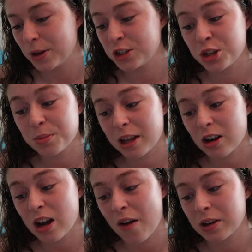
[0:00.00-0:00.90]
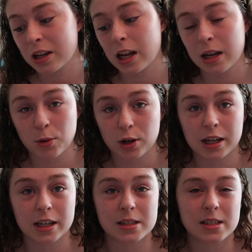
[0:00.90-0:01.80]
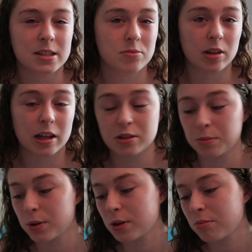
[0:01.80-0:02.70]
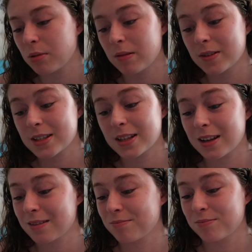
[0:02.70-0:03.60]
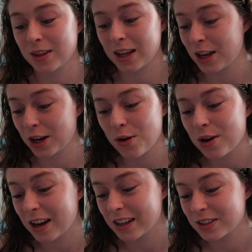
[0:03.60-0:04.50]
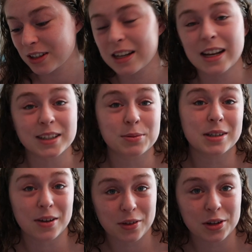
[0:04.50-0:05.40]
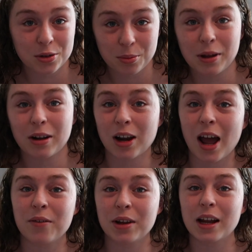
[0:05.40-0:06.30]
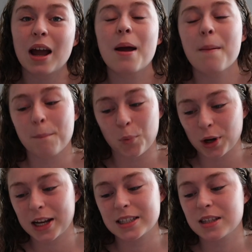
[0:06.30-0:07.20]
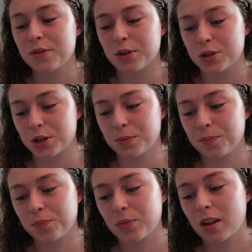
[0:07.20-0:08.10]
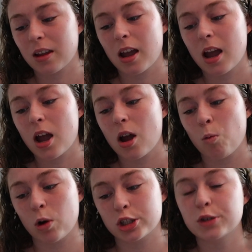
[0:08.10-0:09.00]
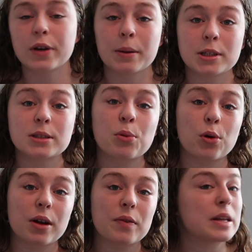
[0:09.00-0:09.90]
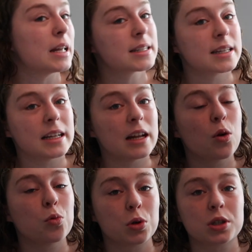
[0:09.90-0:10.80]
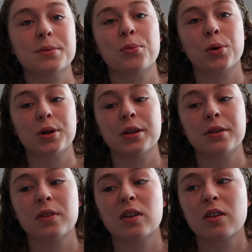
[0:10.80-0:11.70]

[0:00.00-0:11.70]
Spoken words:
Do you plan on having any more kids? This isn't related to birth, but I'm just gonna go ahead and answer it. Yes, we definitely do plan on having more kids in the future. Was your family supportive? Yes, they were supportive